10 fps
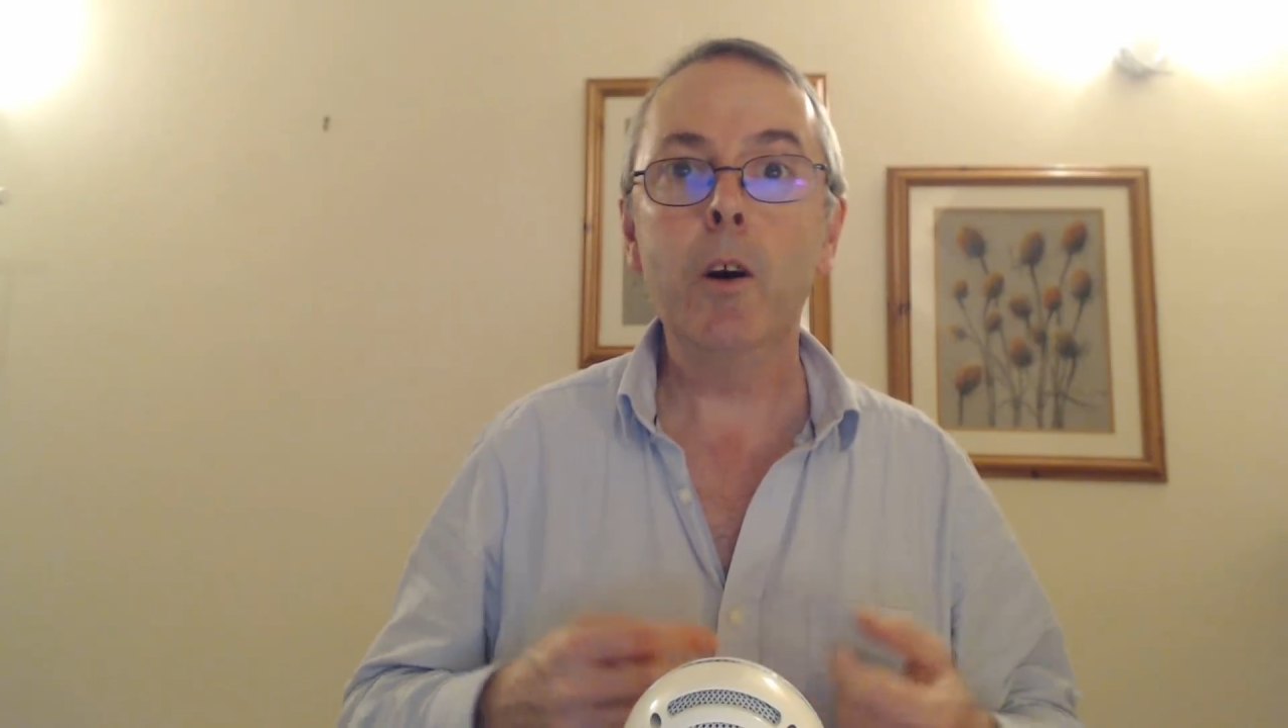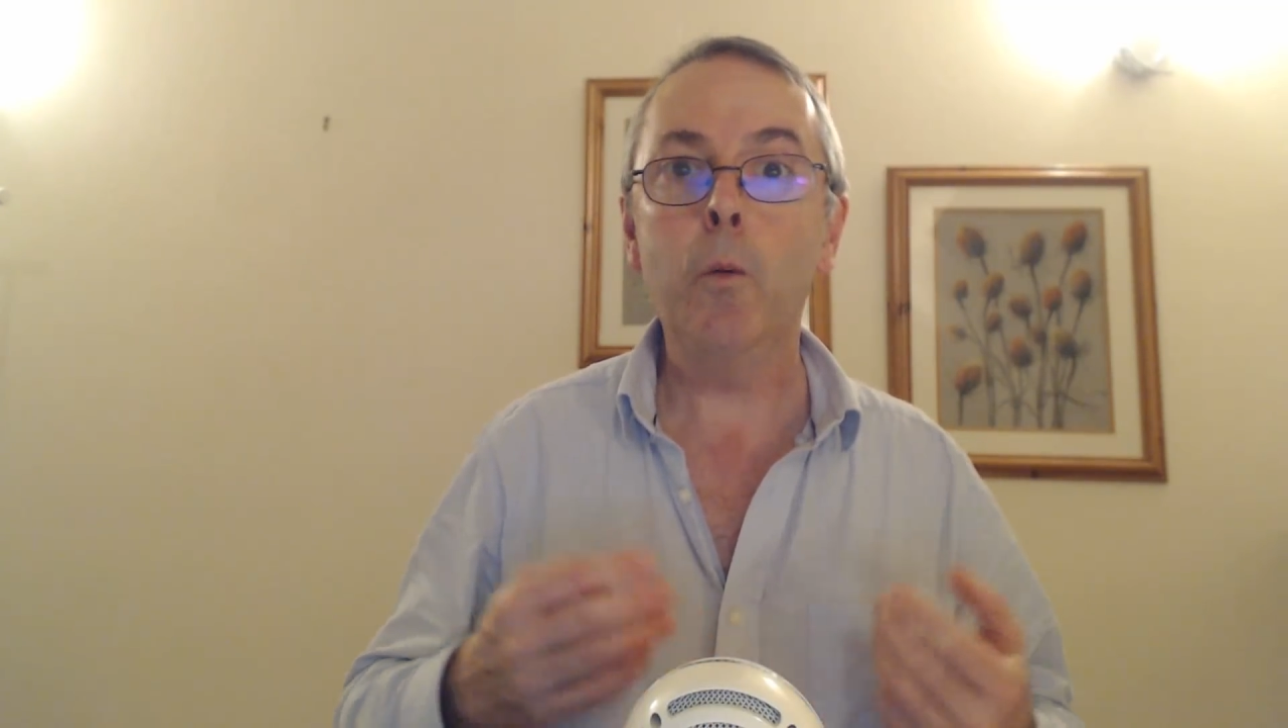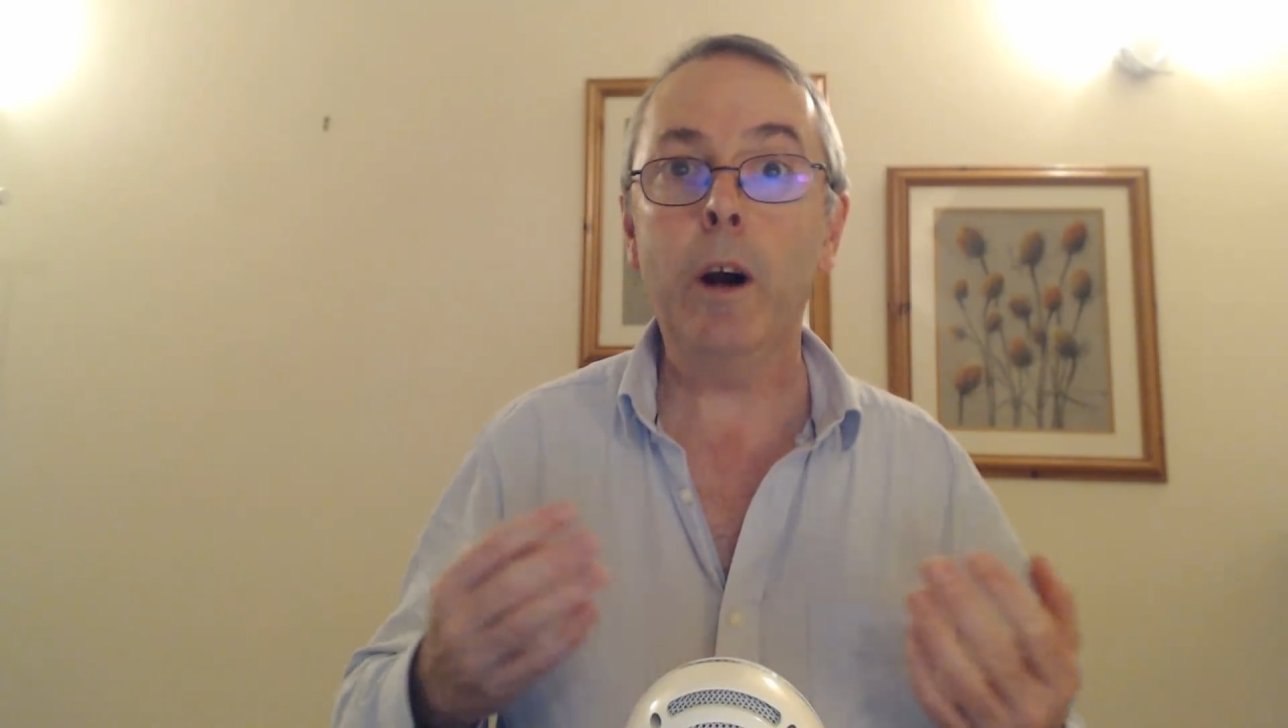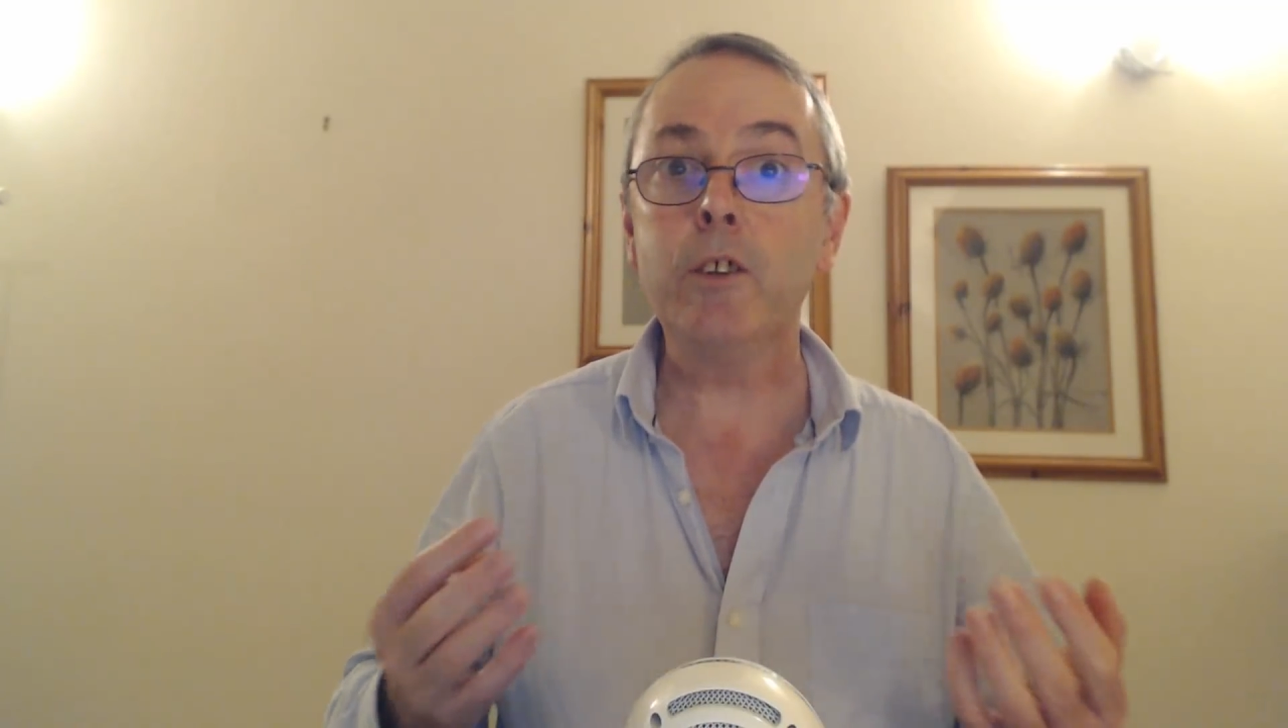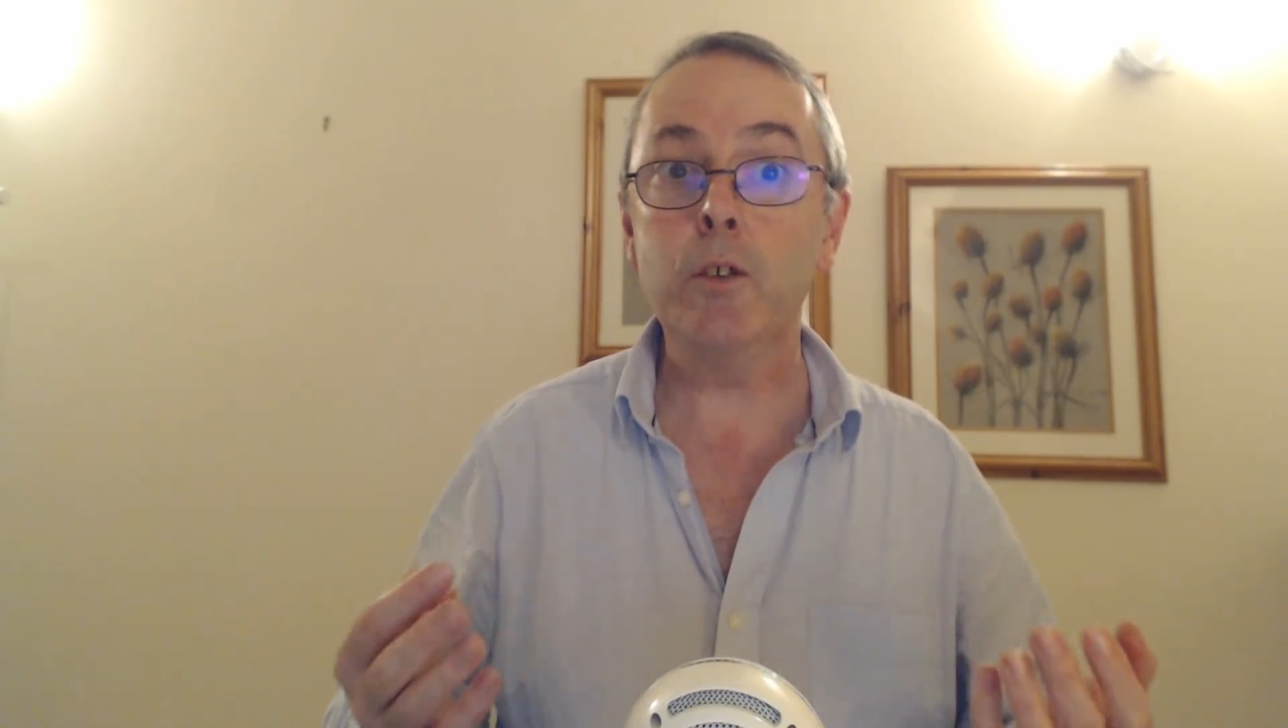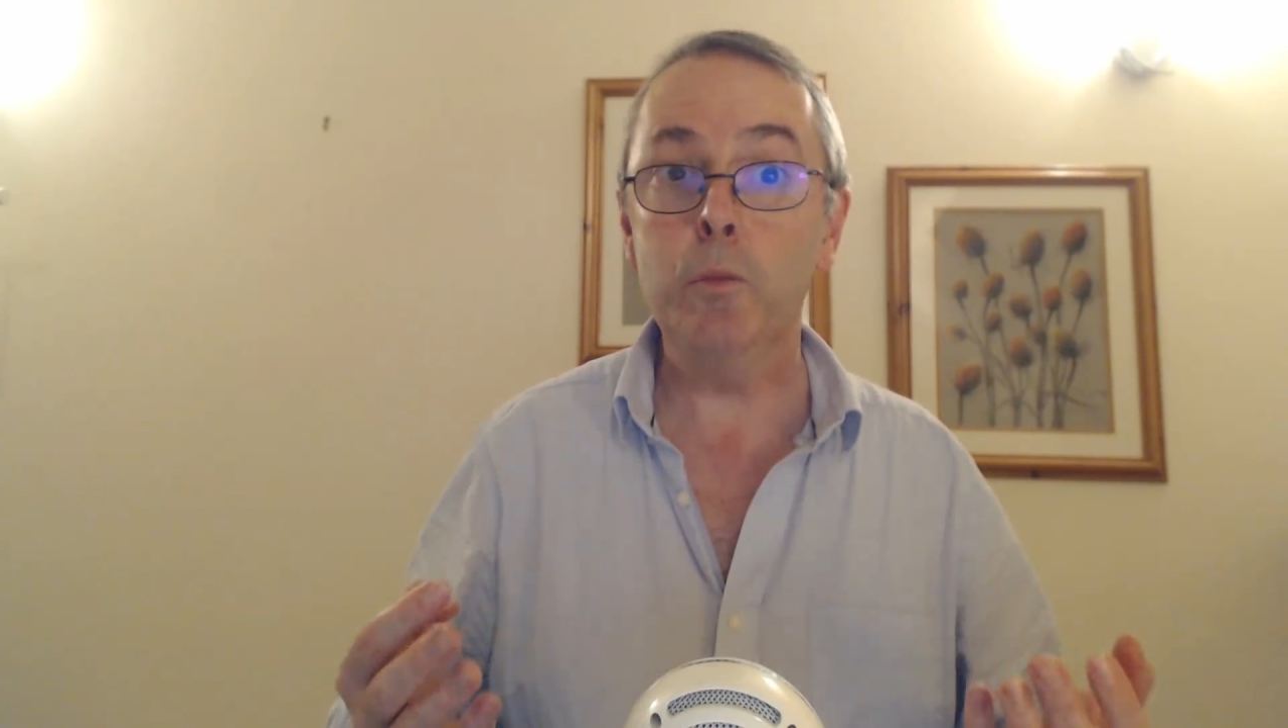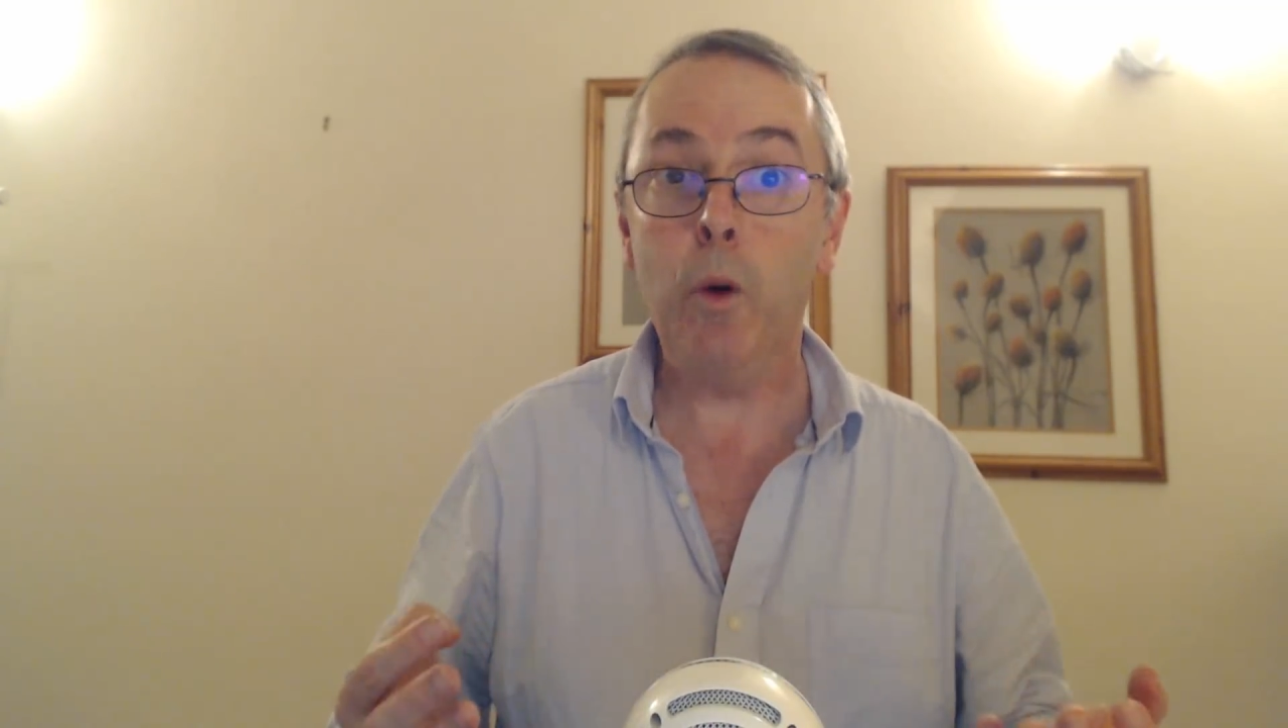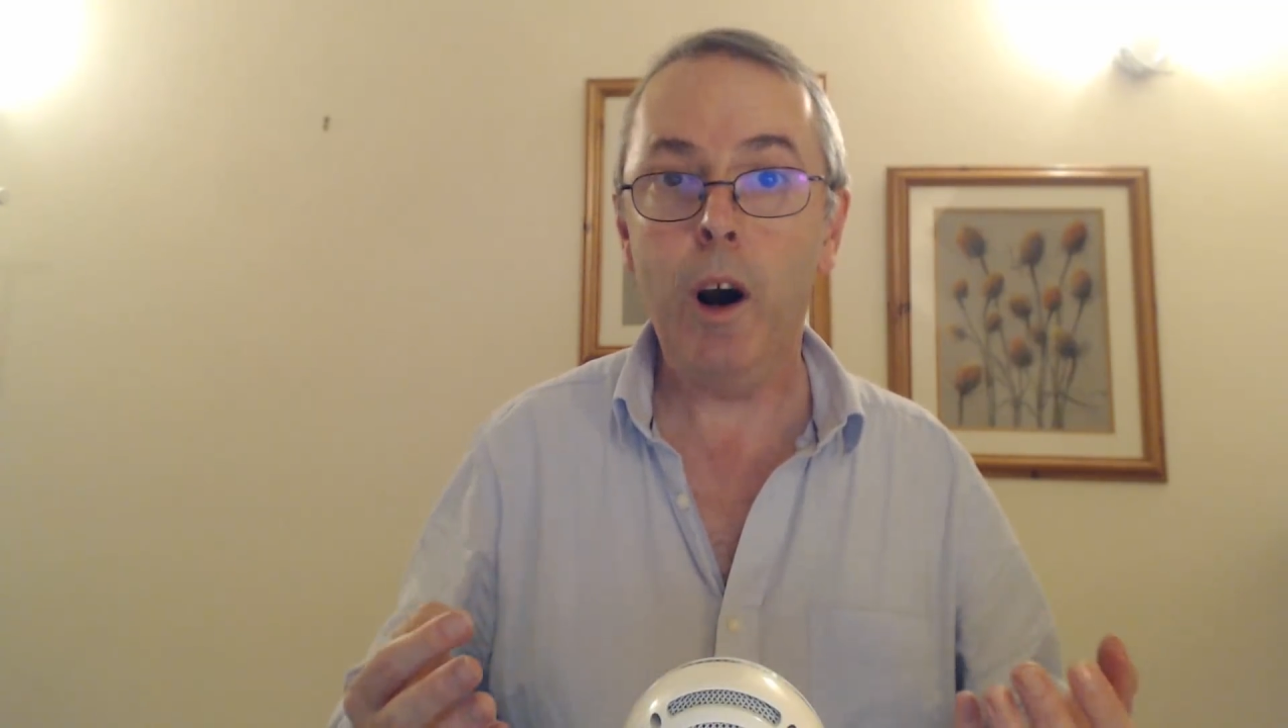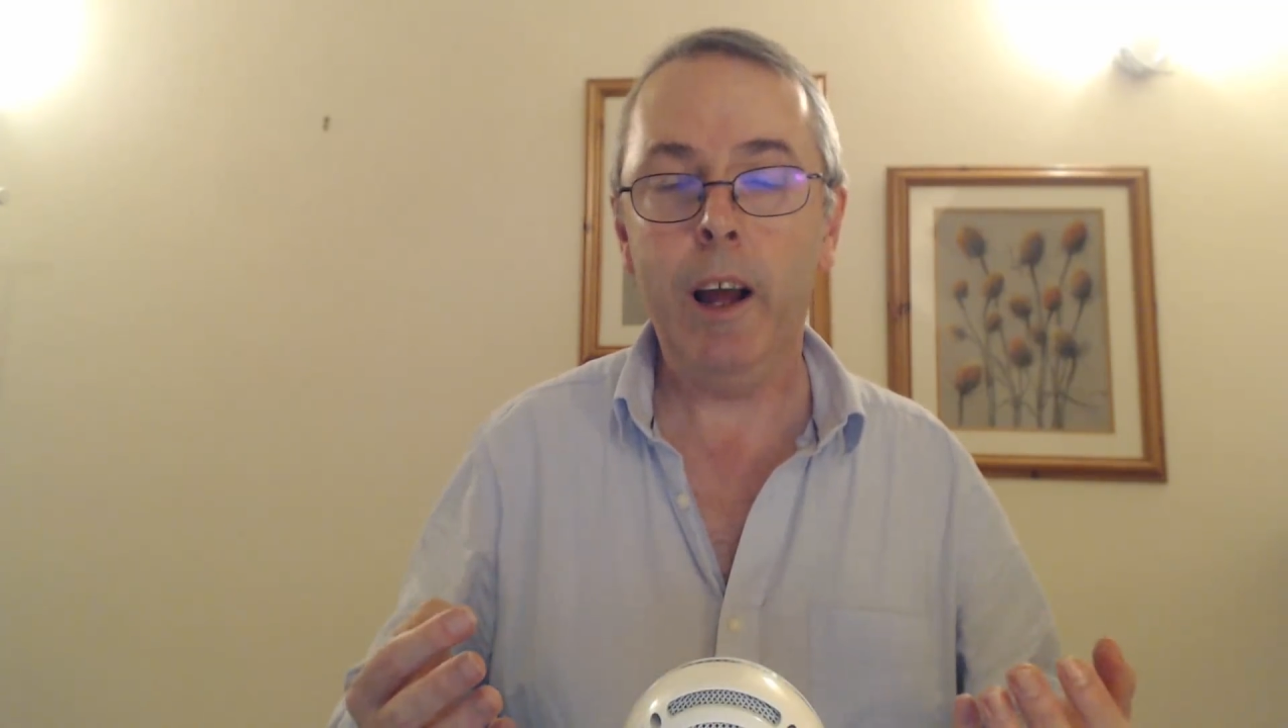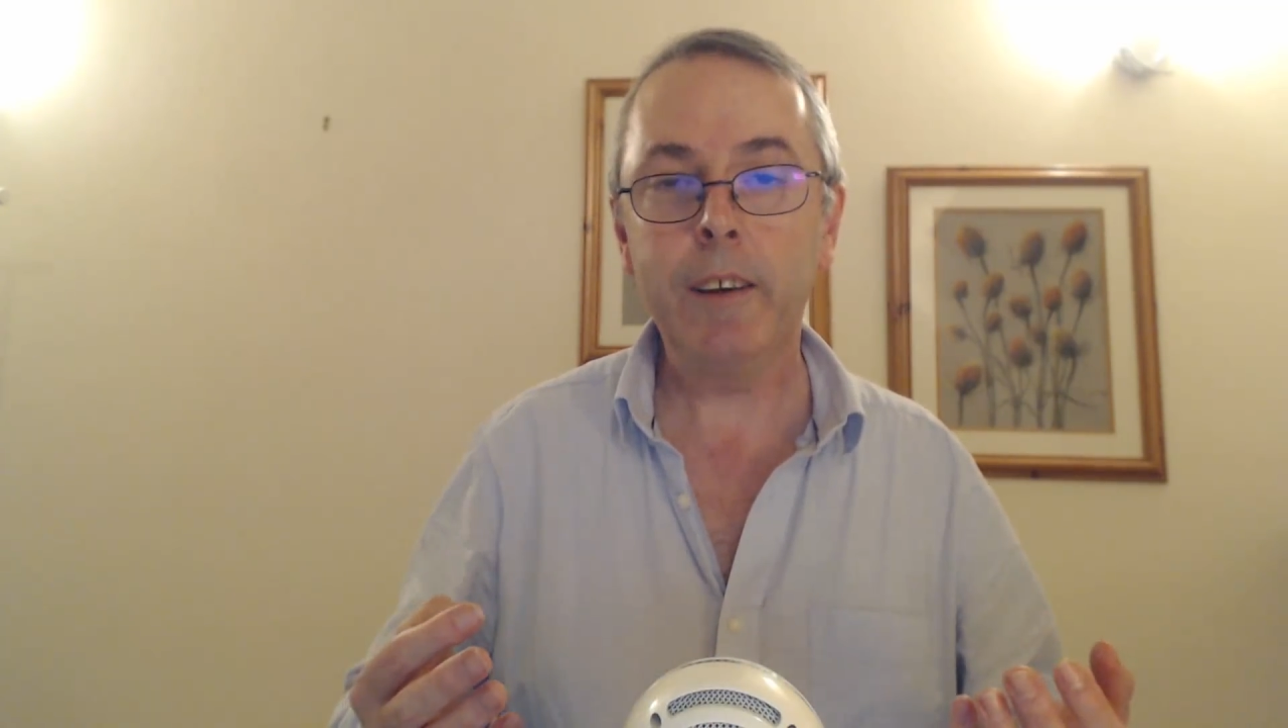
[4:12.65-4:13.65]
what you
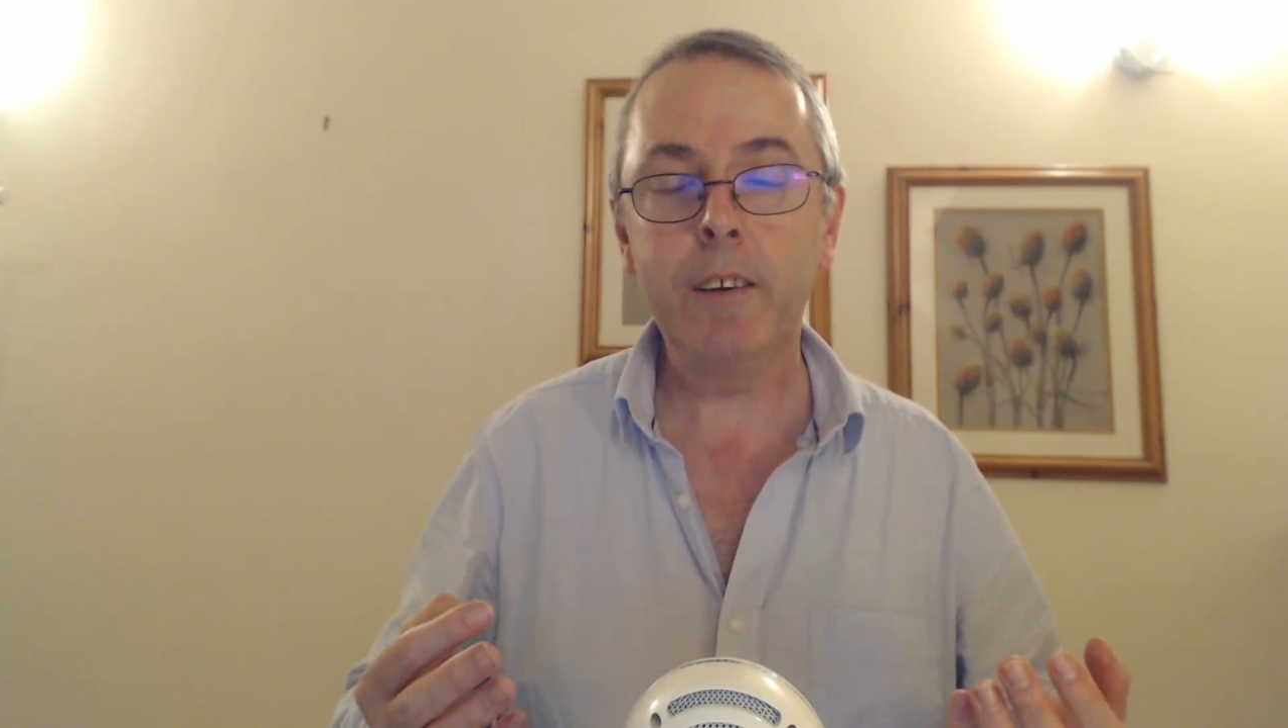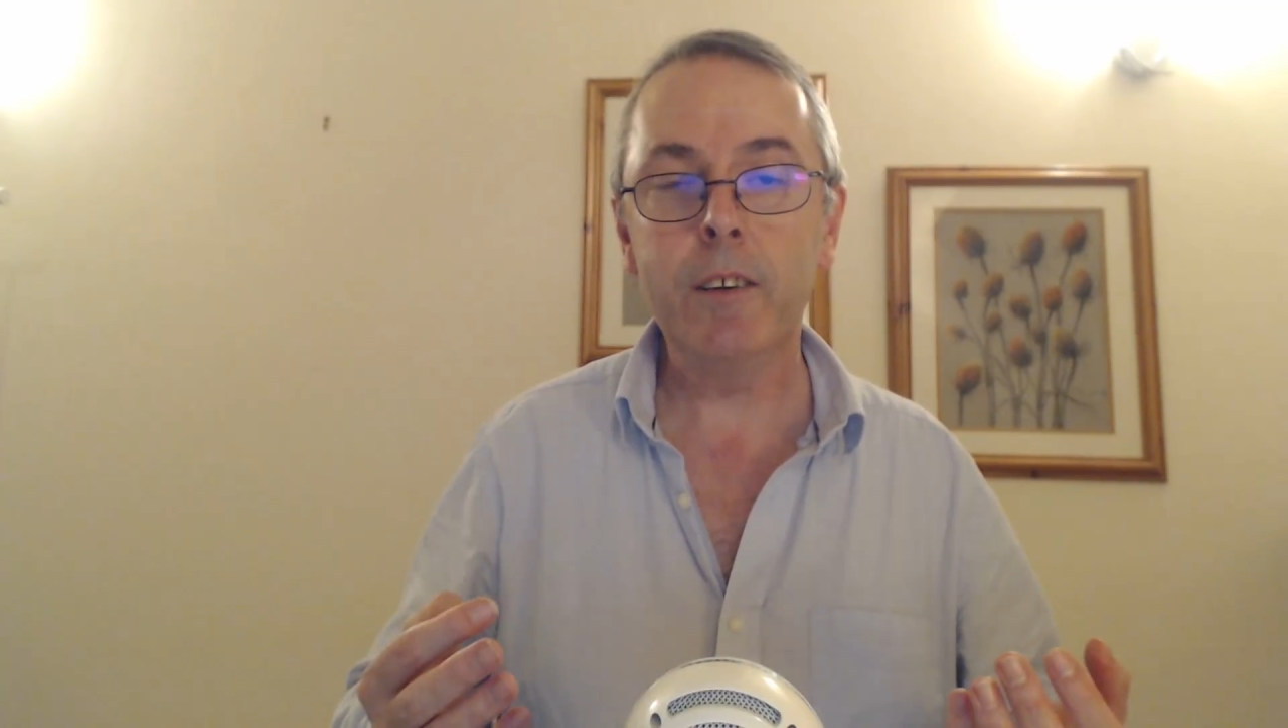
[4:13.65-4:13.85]
want